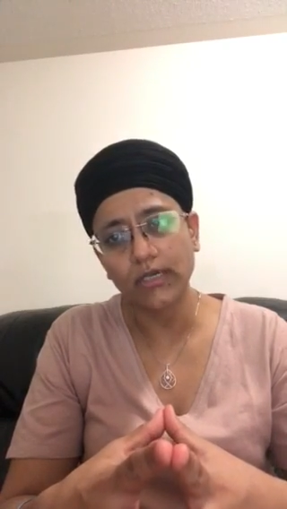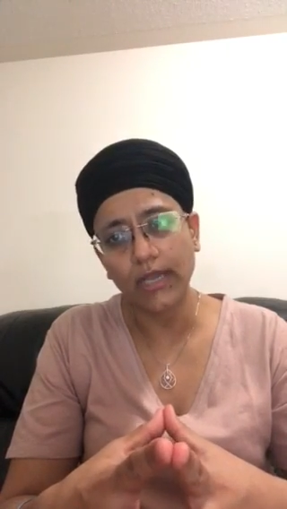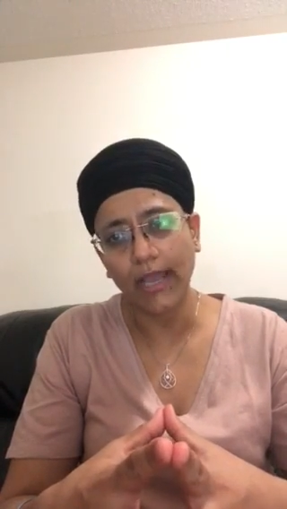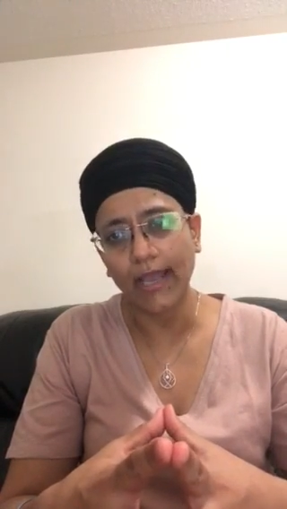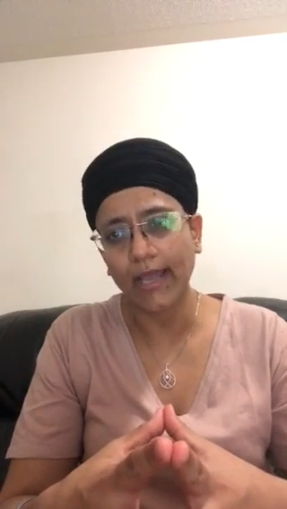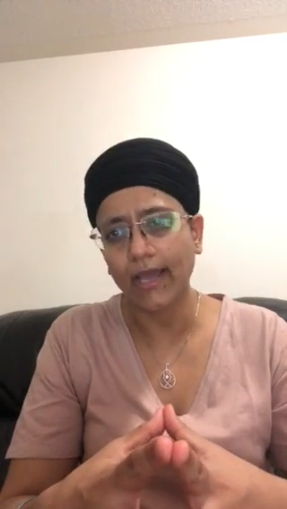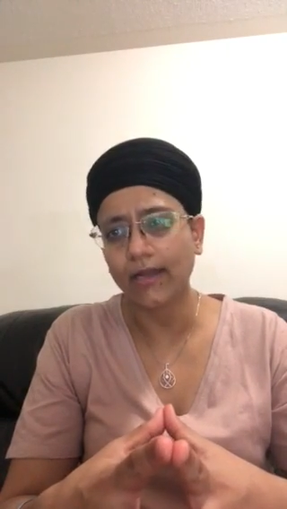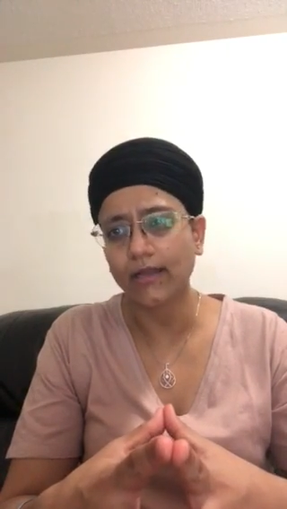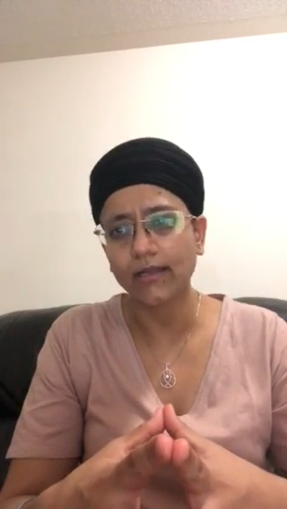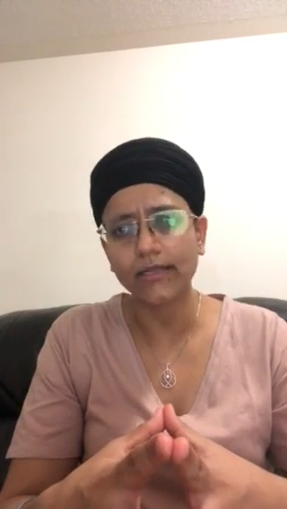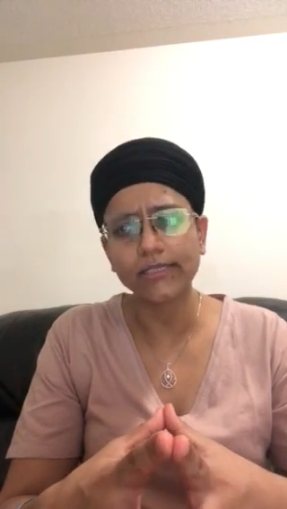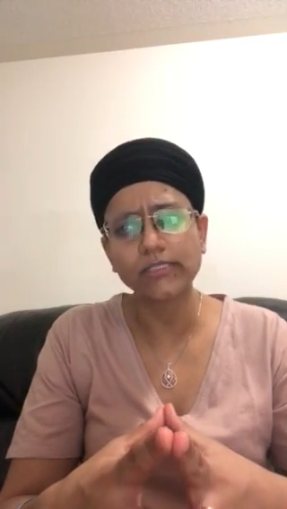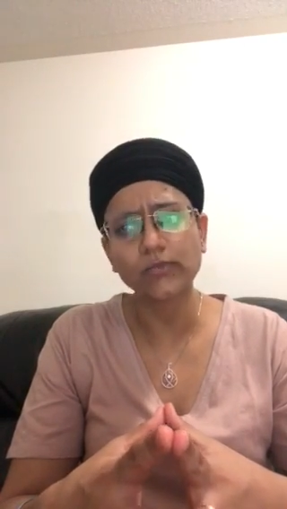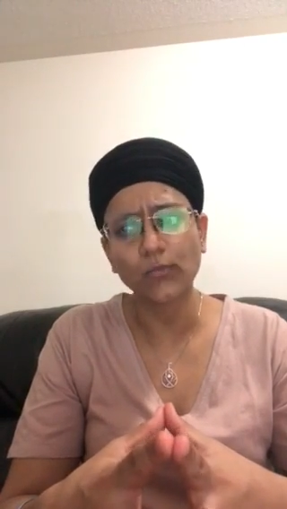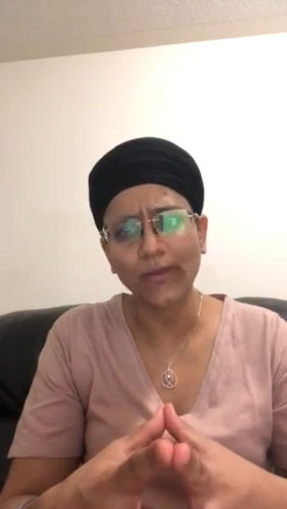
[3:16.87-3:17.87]
and
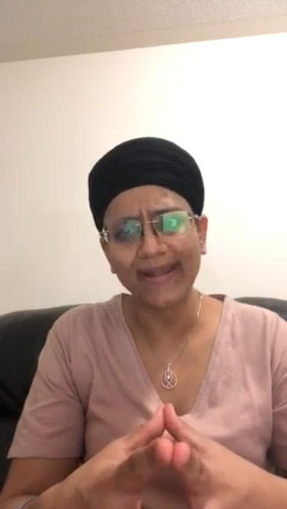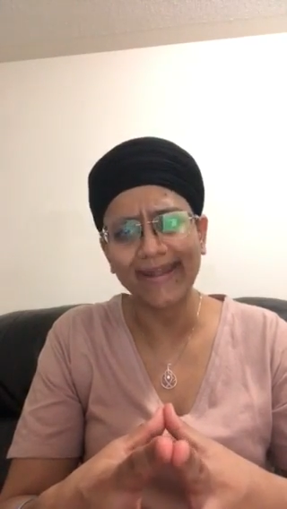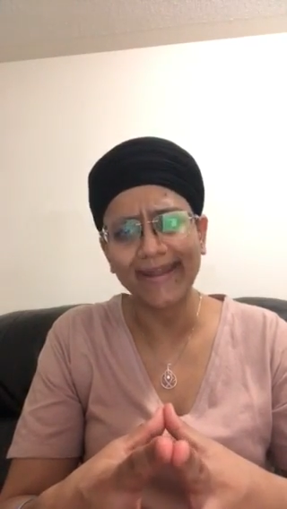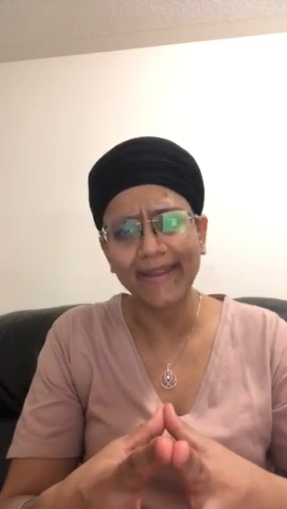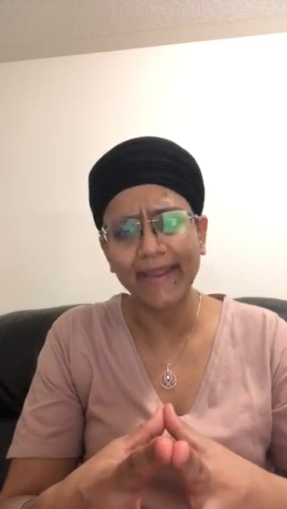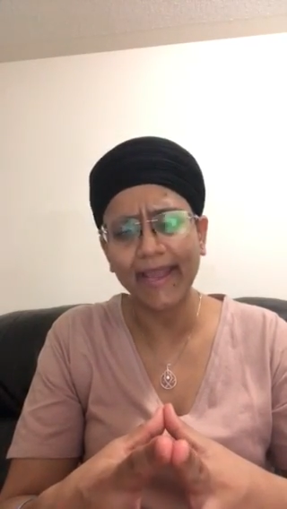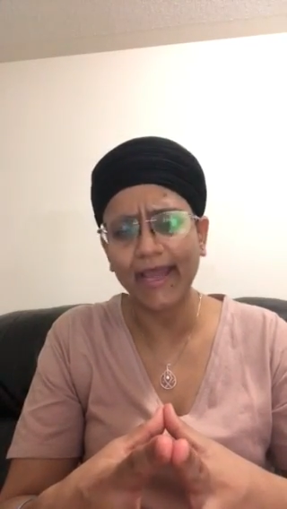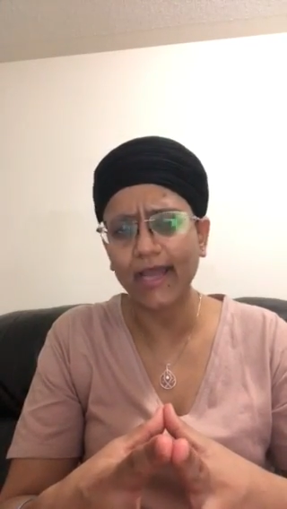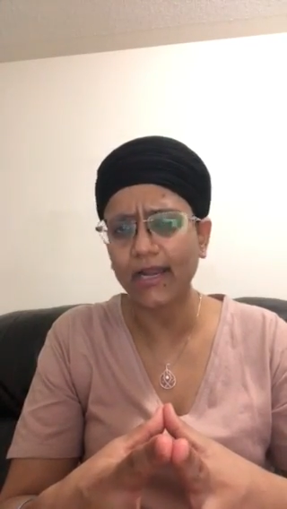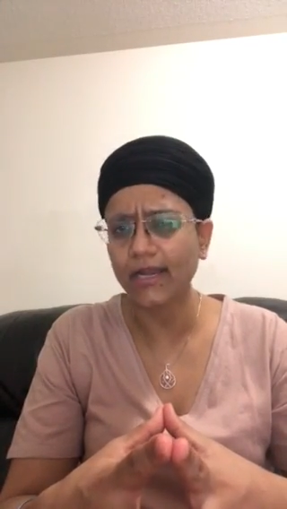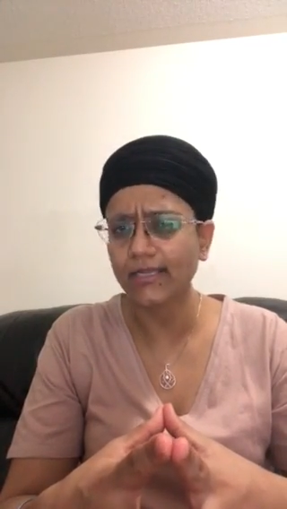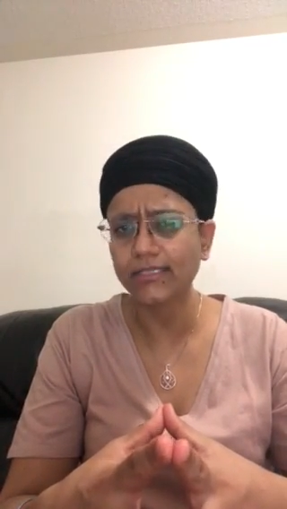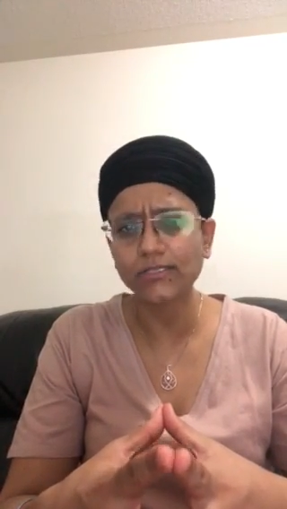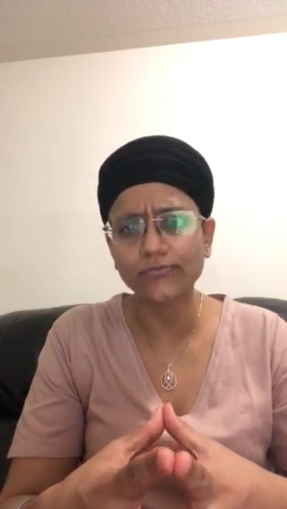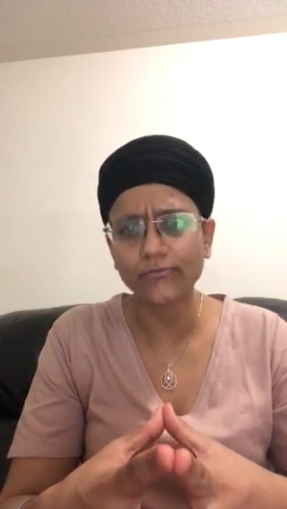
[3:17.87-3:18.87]
it's windy and
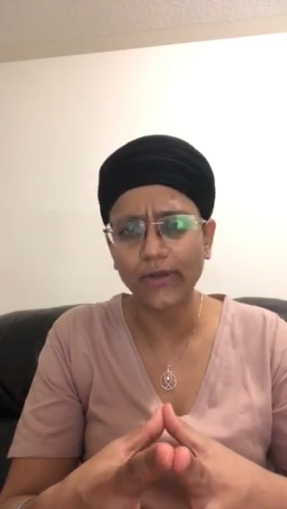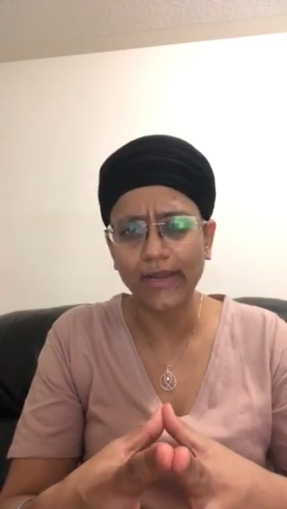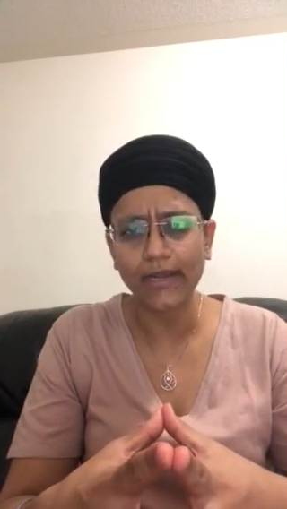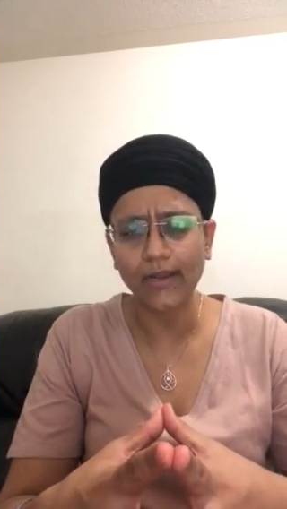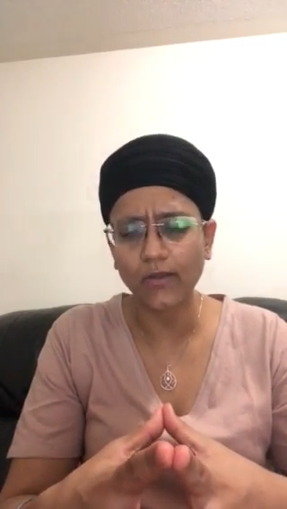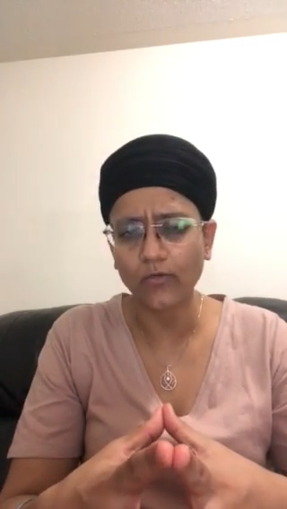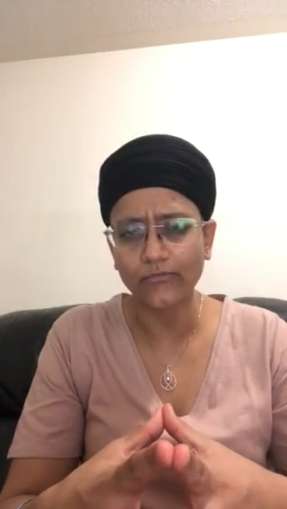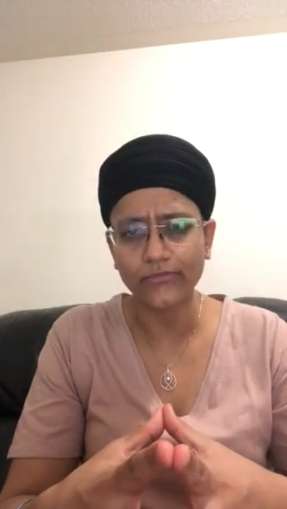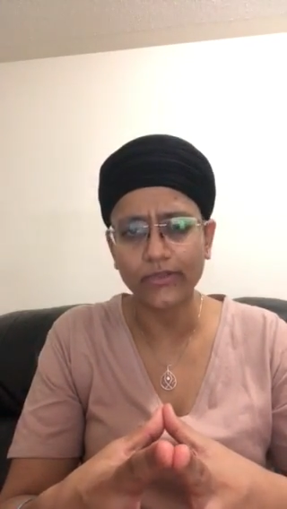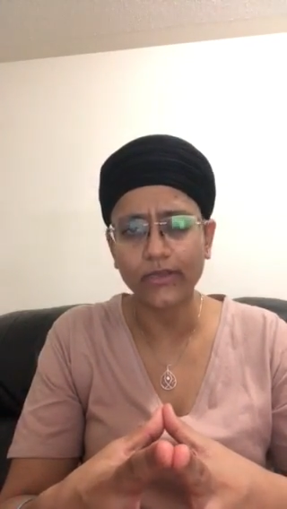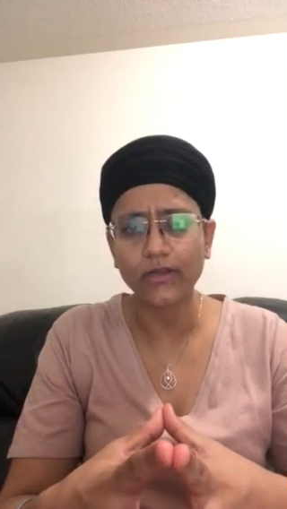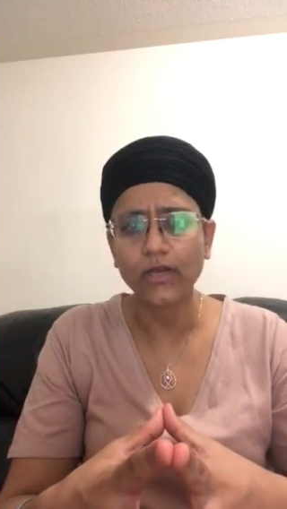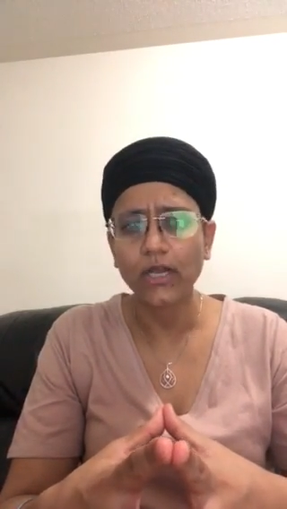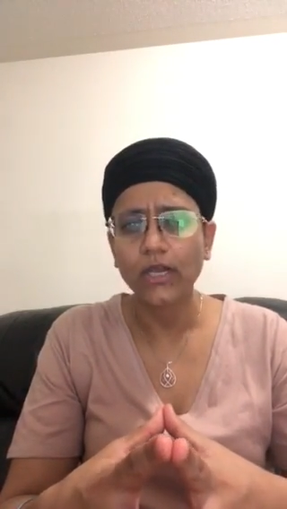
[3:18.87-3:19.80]
it's raining over there.